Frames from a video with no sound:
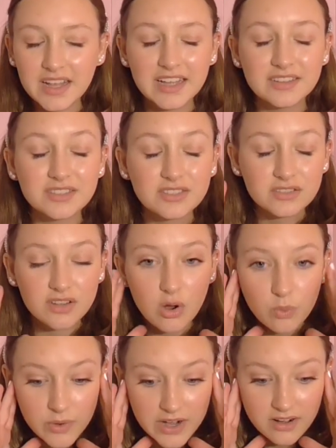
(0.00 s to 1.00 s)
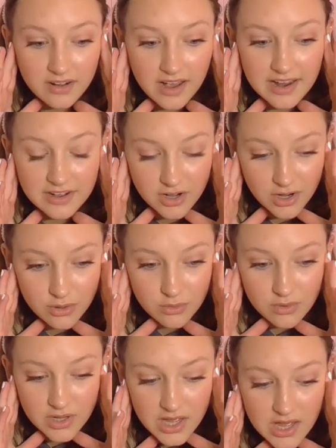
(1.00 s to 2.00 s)
It's so weird, I
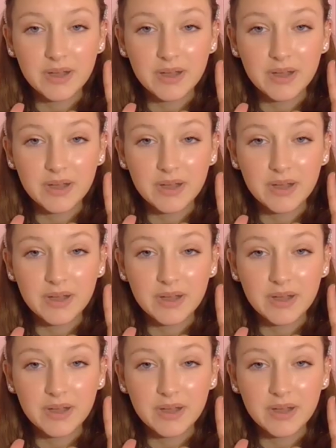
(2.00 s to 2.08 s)
know,